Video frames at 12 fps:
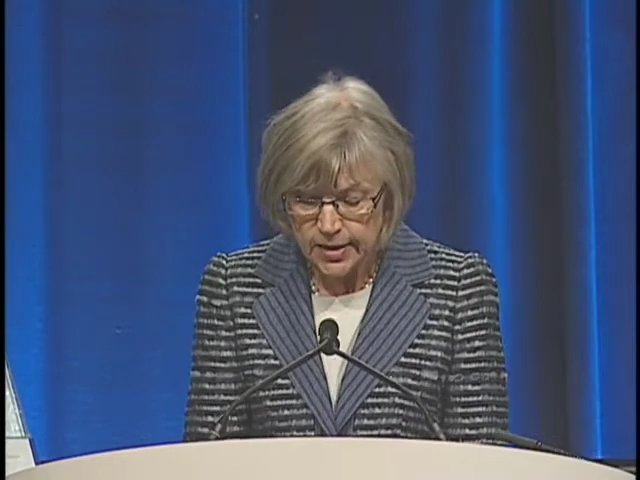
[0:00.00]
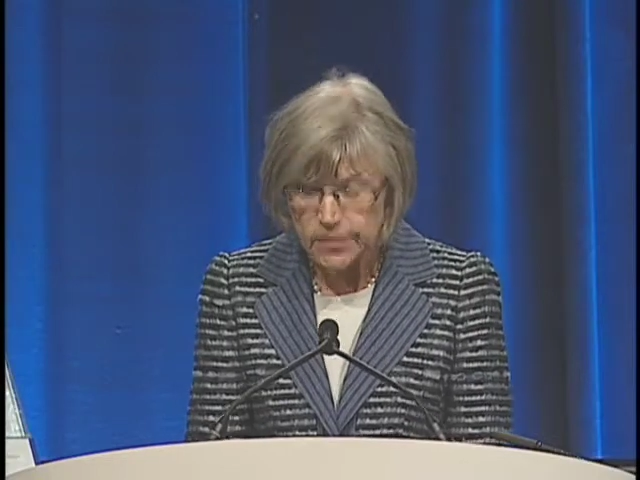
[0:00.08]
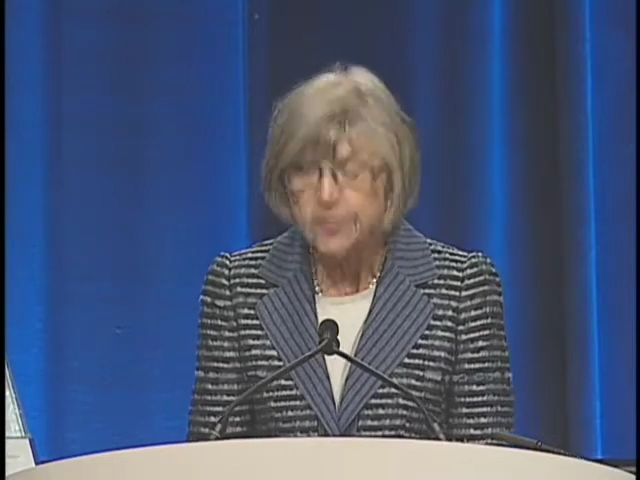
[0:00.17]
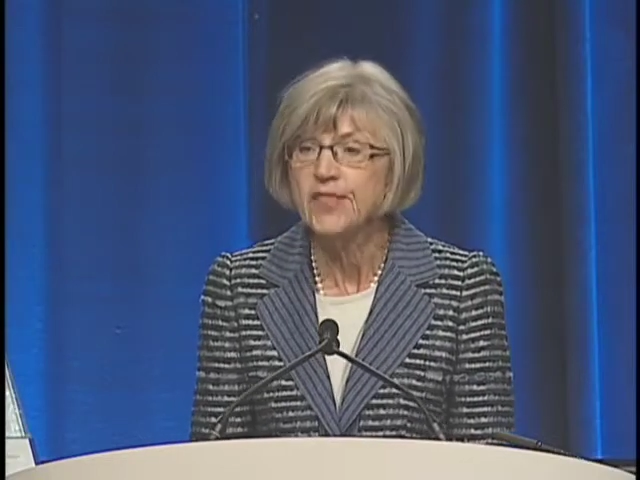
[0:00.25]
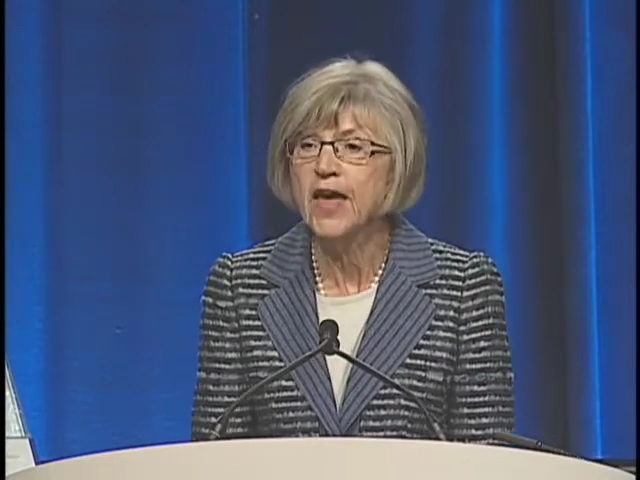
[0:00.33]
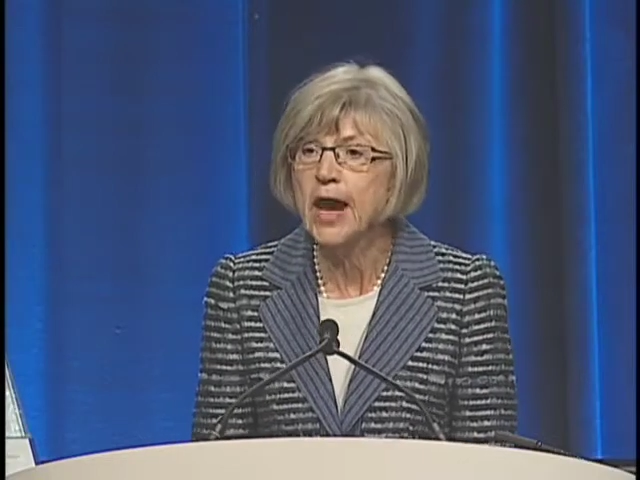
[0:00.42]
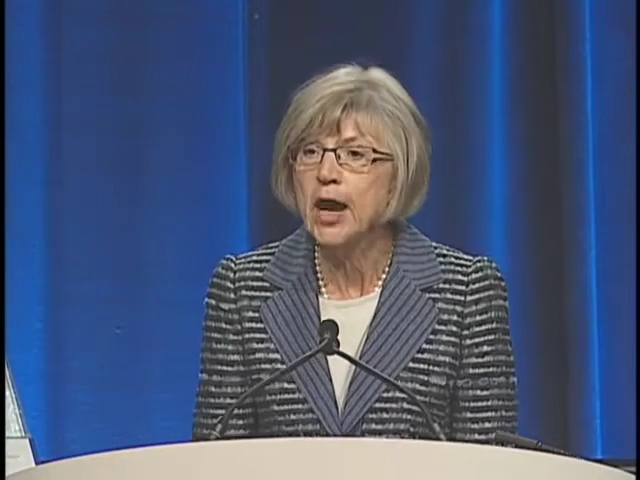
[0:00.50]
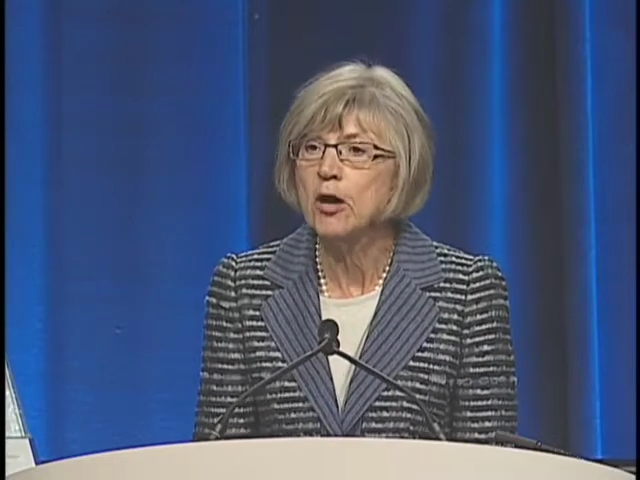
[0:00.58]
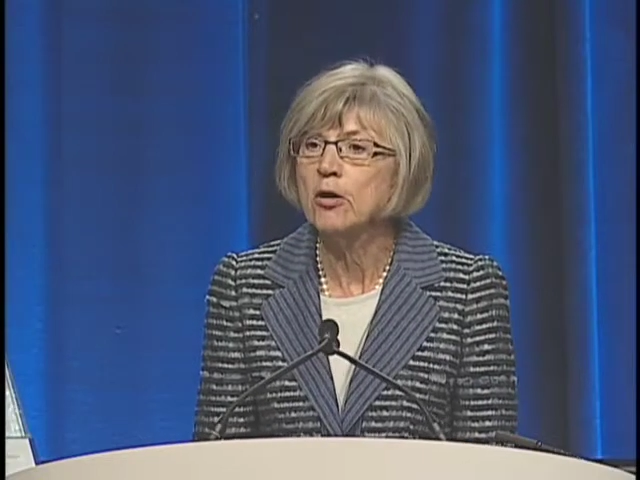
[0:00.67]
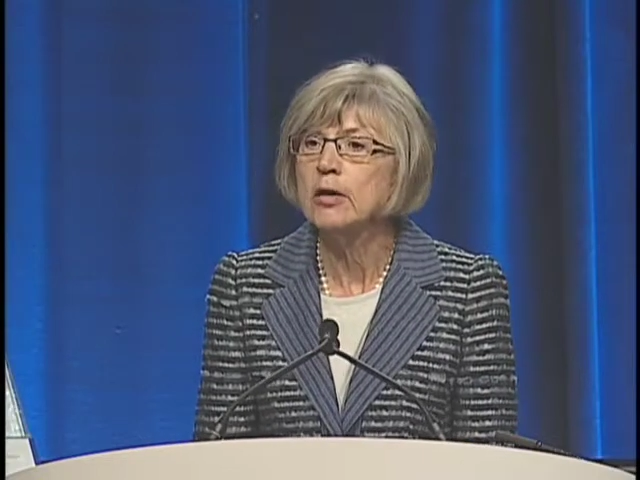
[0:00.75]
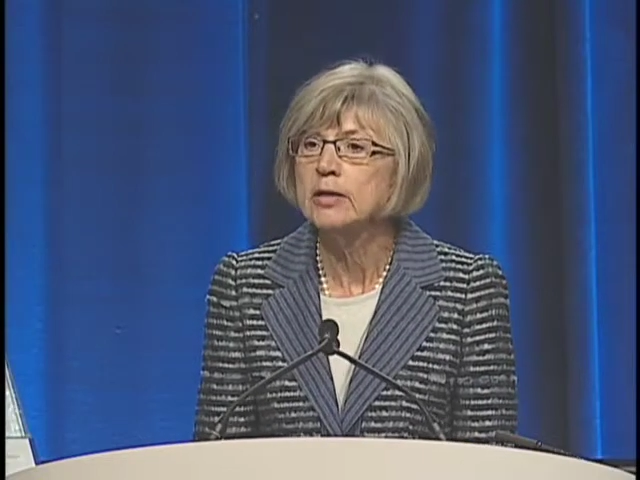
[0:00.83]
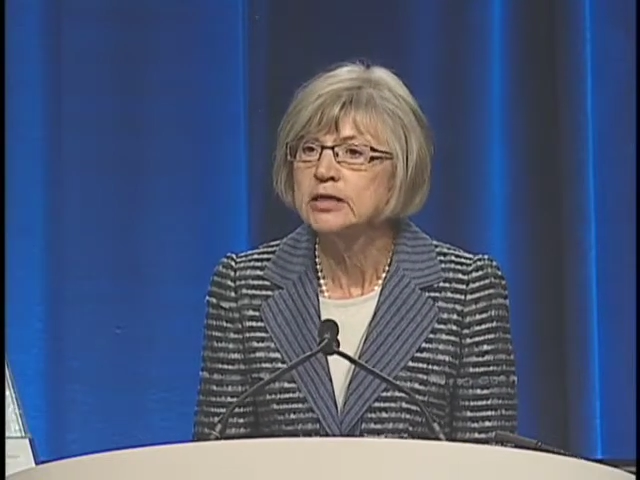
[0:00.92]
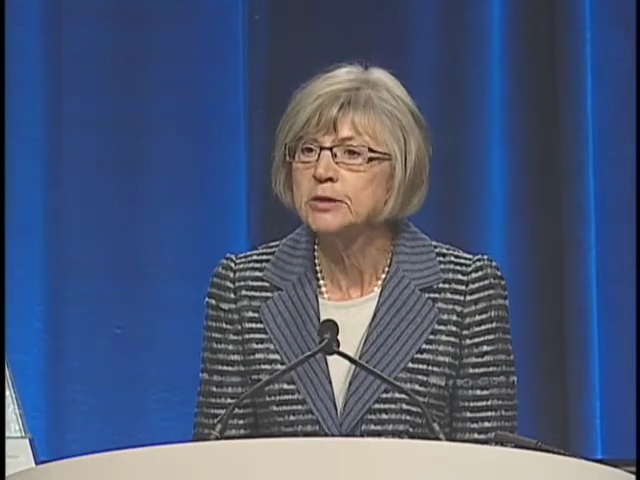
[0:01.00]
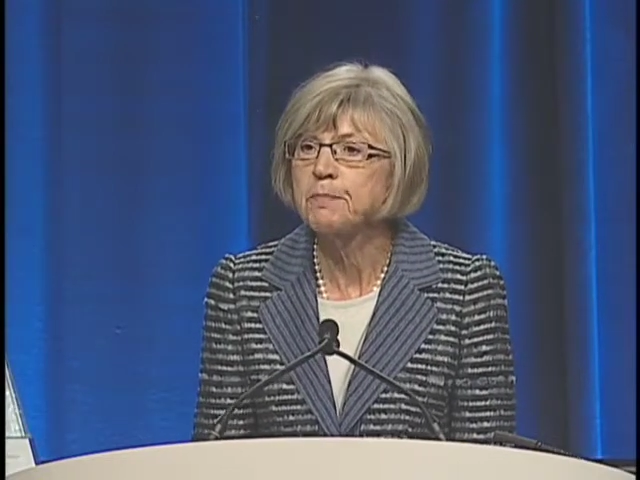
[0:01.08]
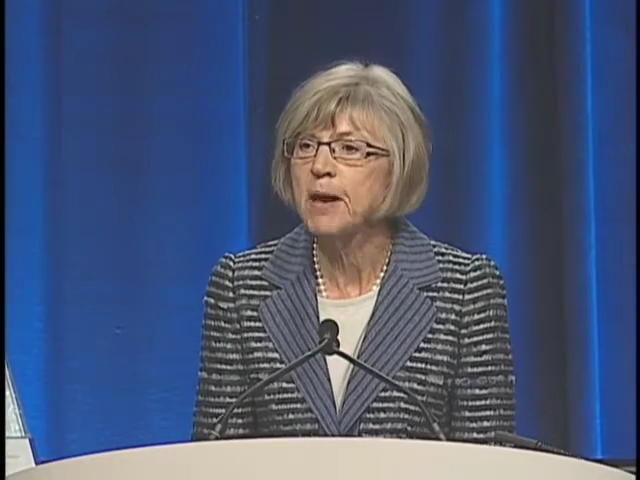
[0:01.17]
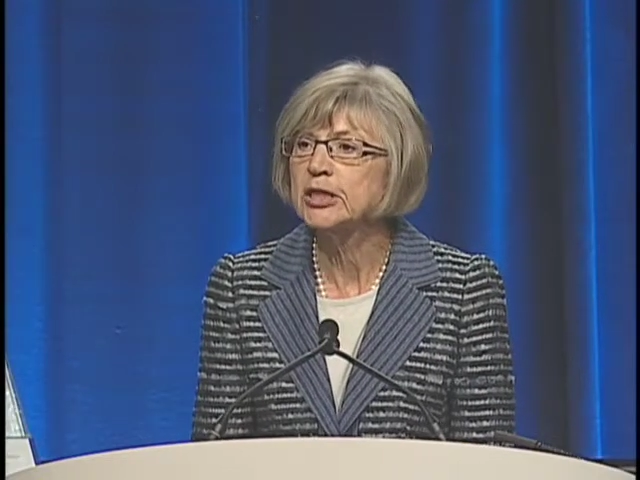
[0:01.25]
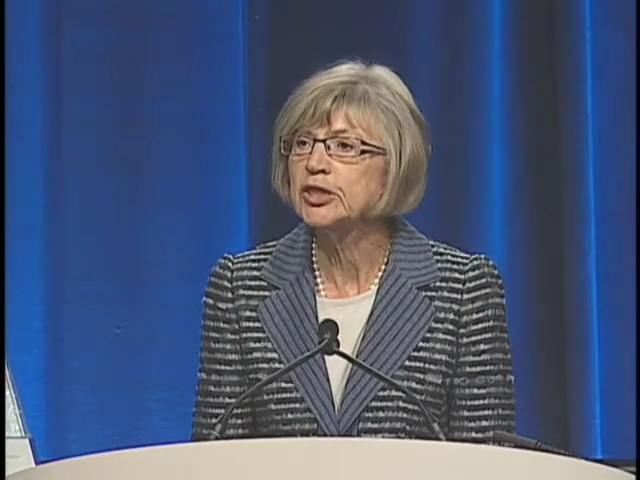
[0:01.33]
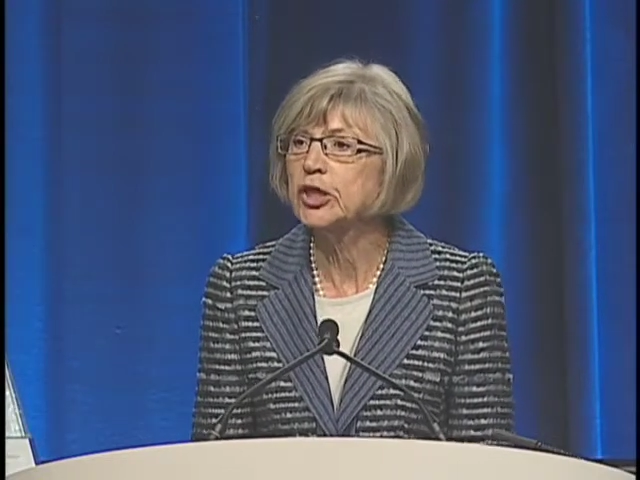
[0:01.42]
their
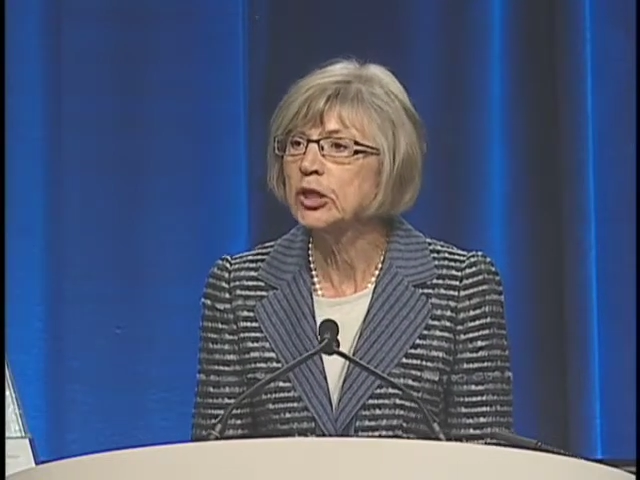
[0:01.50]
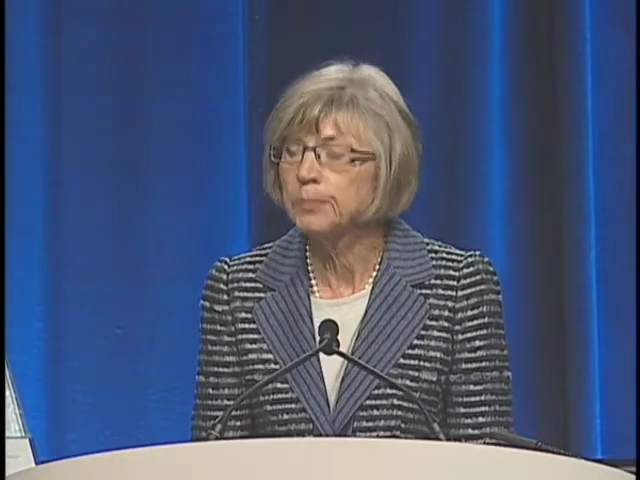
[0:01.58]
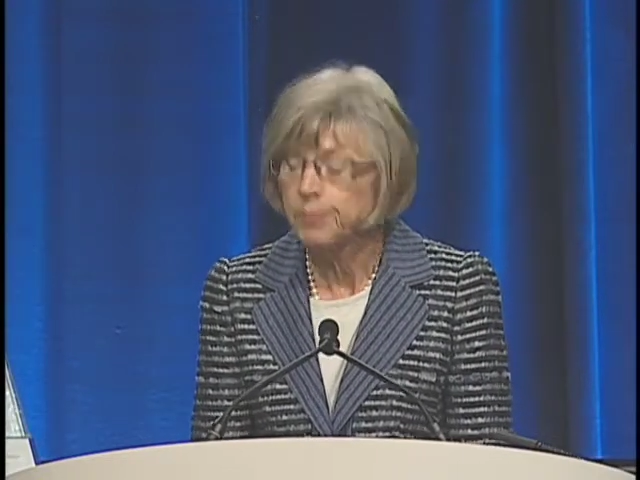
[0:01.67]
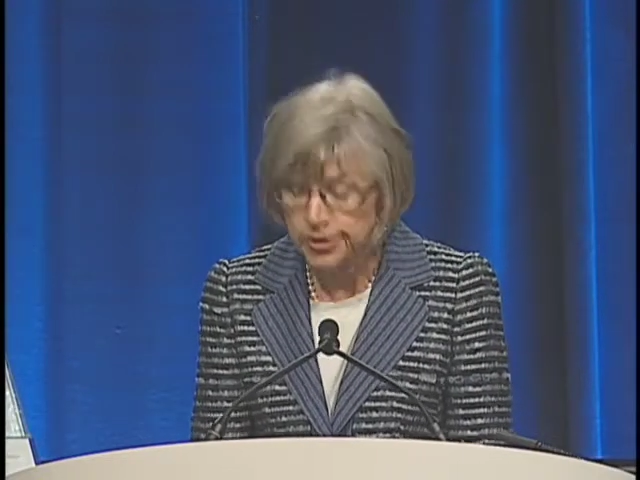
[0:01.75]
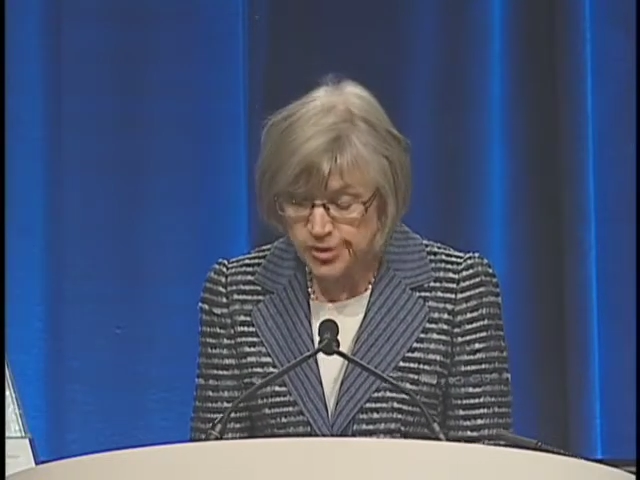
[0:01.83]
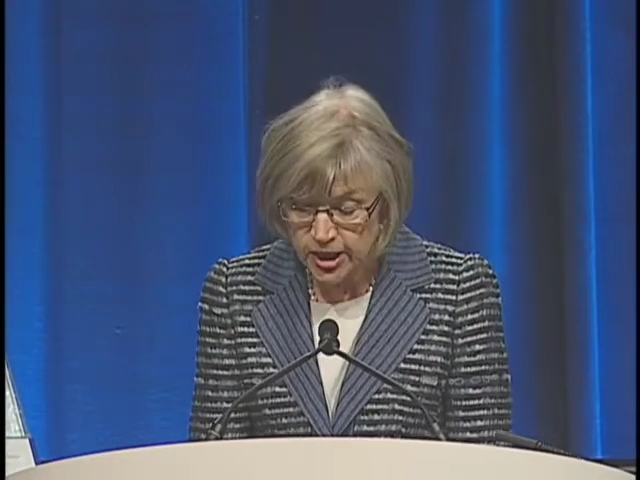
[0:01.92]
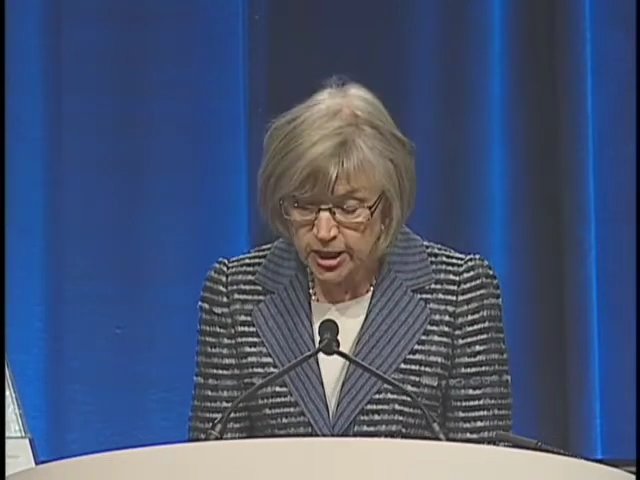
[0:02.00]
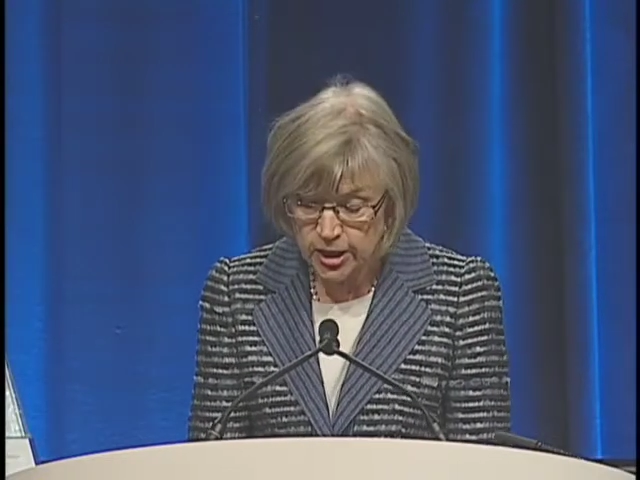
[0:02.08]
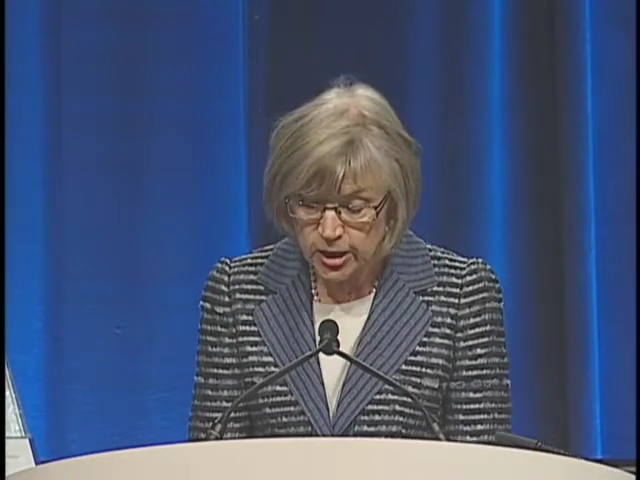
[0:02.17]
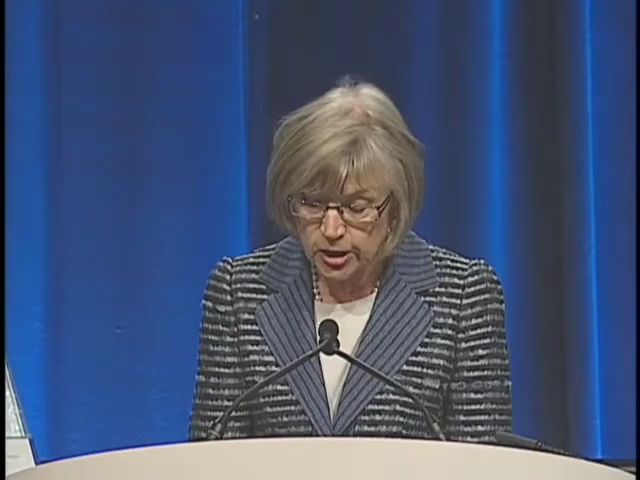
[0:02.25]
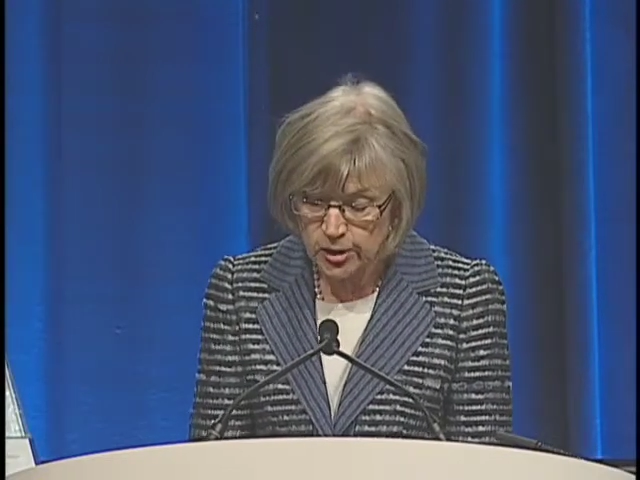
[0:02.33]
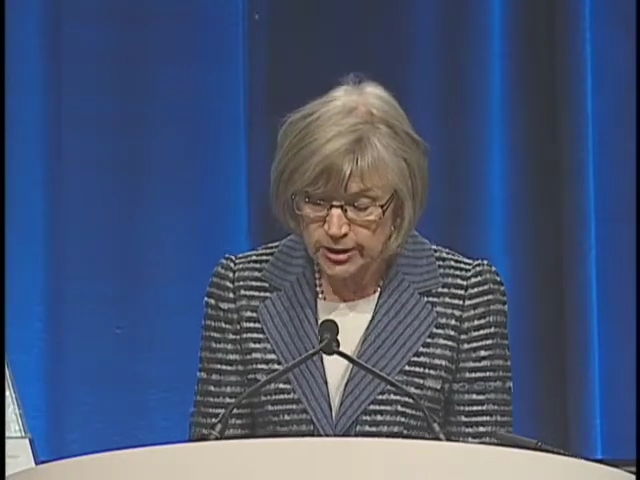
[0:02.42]
special and particular